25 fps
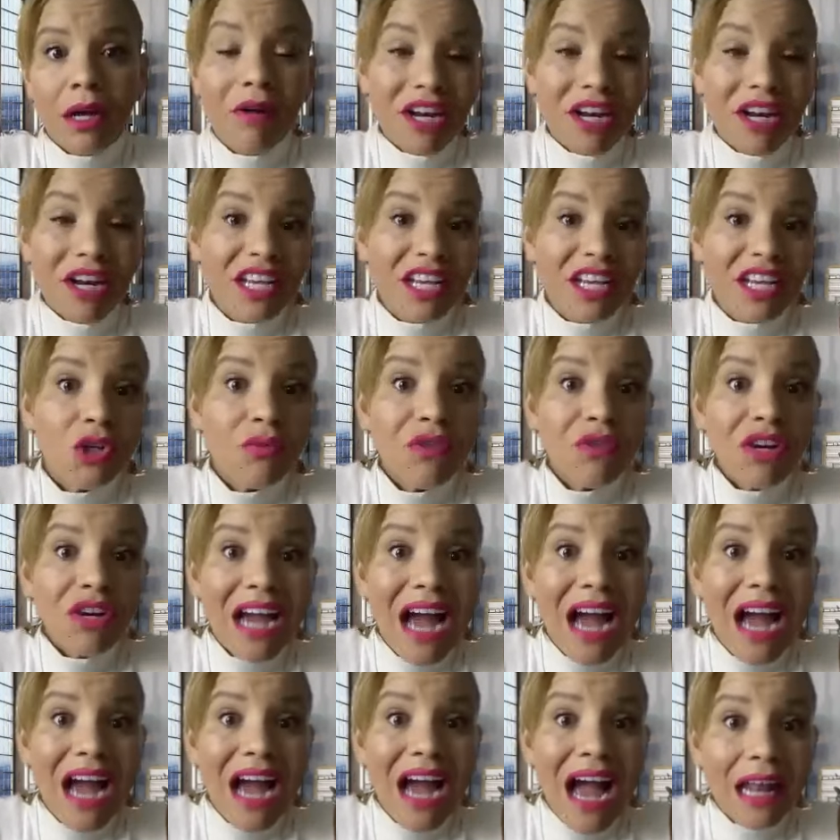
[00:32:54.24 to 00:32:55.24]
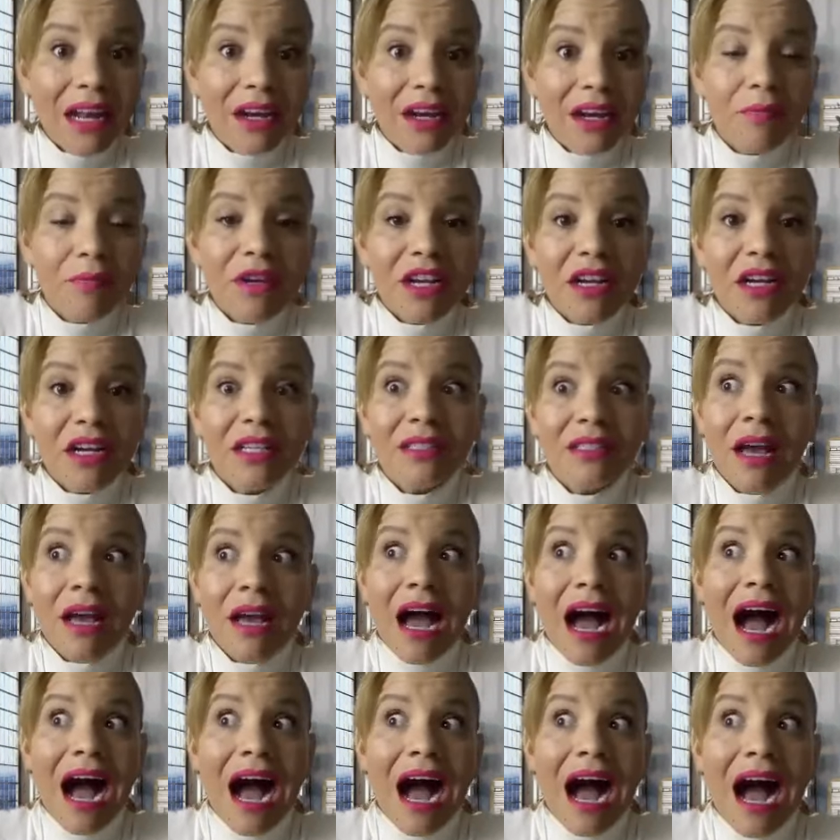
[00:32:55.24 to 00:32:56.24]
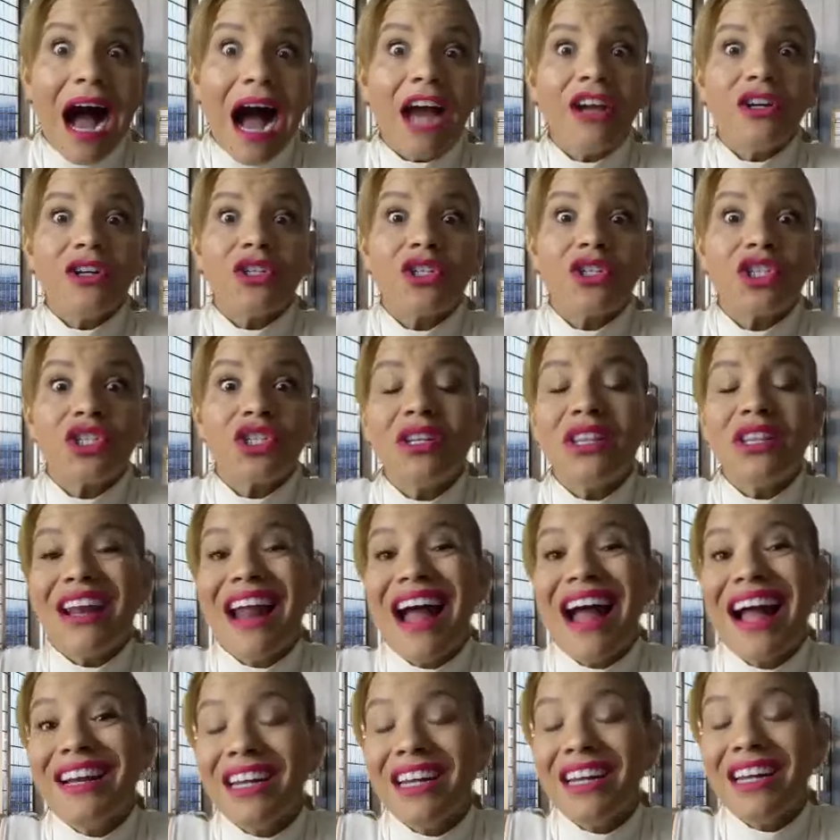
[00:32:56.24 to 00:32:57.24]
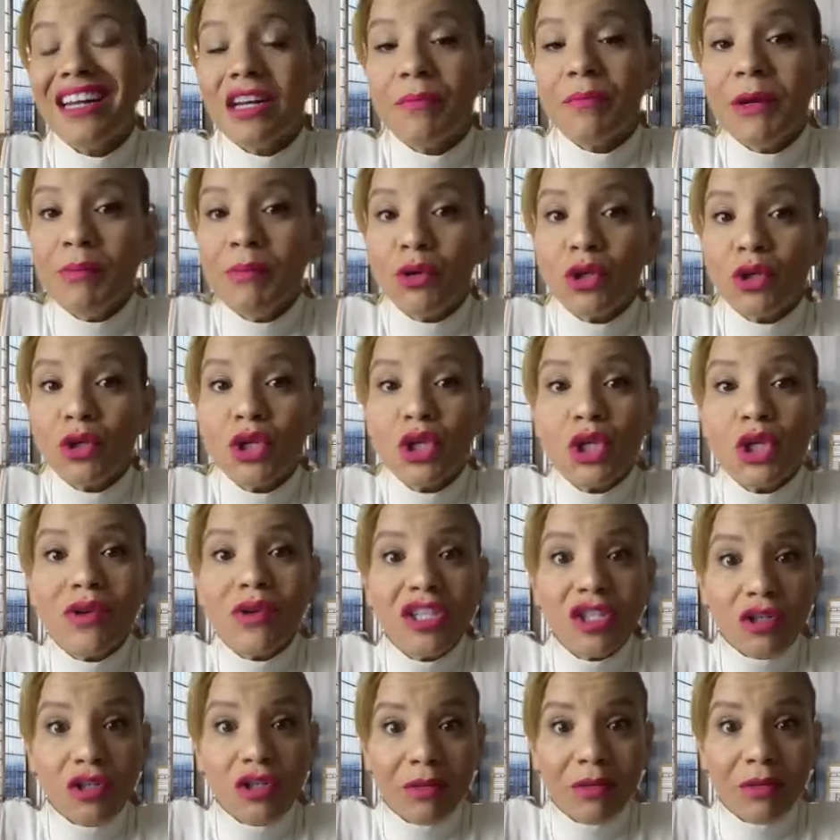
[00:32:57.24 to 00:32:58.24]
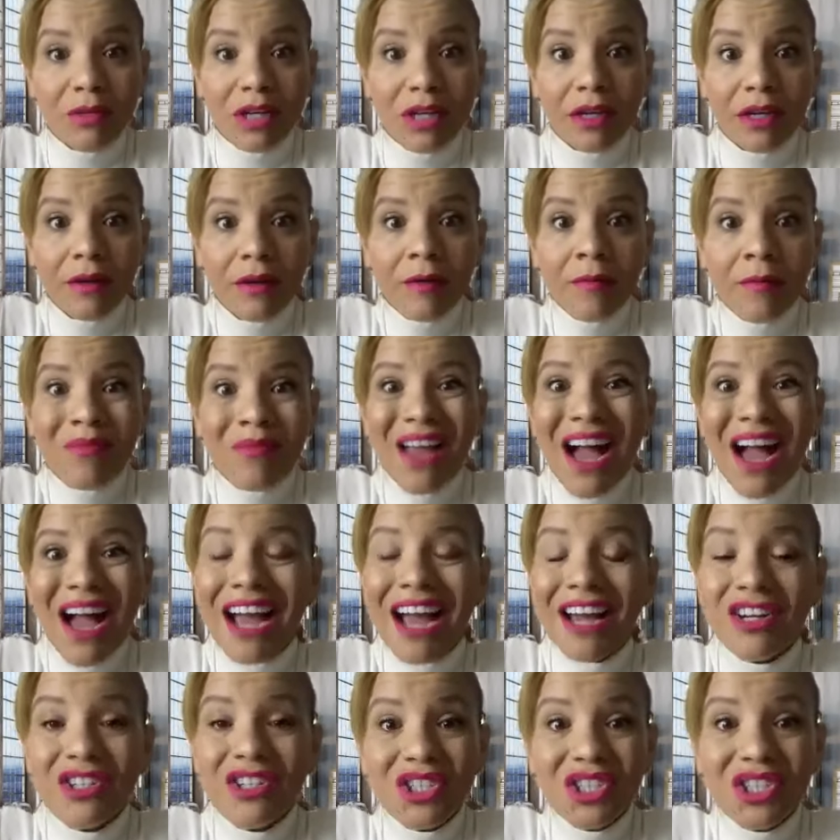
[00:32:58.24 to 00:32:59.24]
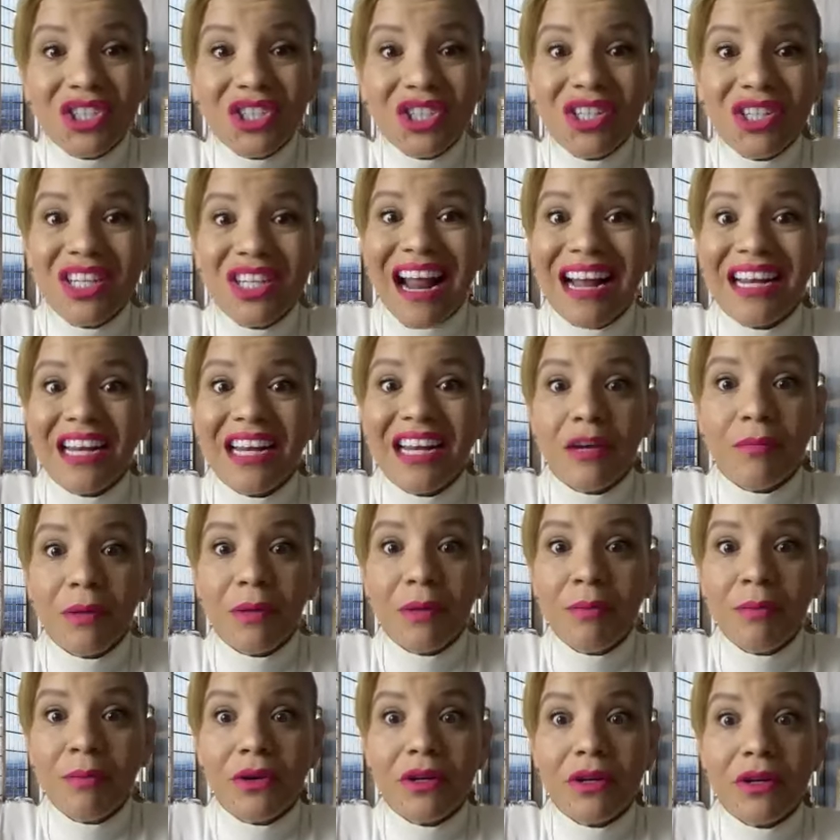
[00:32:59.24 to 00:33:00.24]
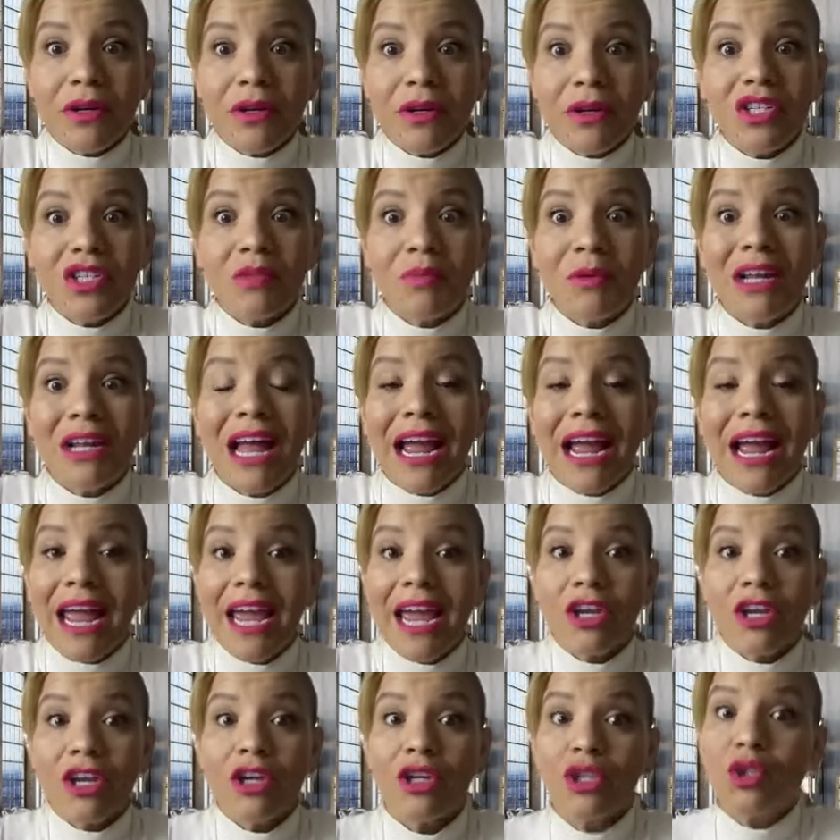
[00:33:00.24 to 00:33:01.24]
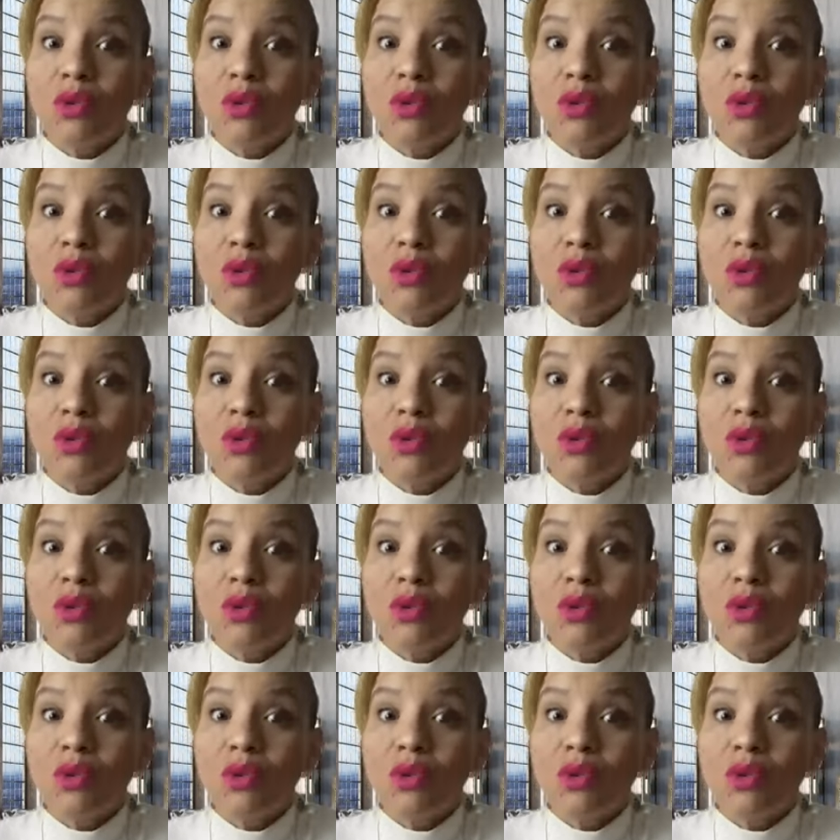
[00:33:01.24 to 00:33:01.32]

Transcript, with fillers: But it's the reality because I understood that I needed people to stretch me. I understood that I needed people to just be like, hey, you're